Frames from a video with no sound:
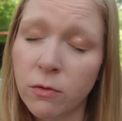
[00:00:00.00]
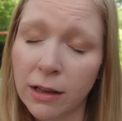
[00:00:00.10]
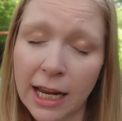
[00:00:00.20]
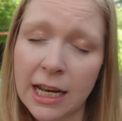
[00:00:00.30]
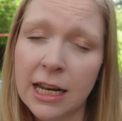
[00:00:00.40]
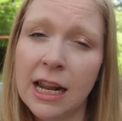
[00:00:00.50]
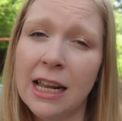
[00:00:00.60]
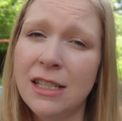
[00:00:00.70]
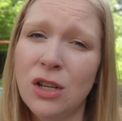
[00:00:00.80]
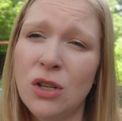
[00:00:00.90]
related and
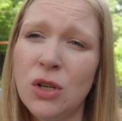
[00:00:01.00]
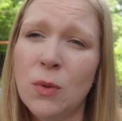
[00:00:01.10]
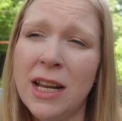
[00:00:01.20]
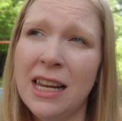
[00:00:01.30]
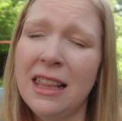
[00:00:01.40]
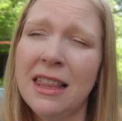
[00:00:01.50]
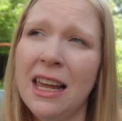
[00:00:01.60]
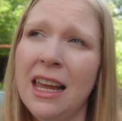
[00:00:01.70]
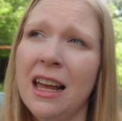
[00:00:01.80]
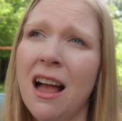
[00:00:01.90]
I didn't do
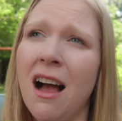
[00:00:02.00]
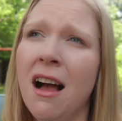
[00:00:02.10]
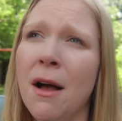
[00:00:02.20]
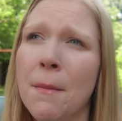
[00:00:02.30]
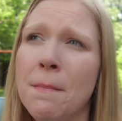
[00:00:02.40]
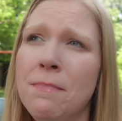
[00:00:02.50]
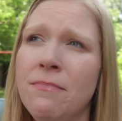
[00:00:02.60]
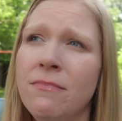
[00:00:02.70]
anything, um,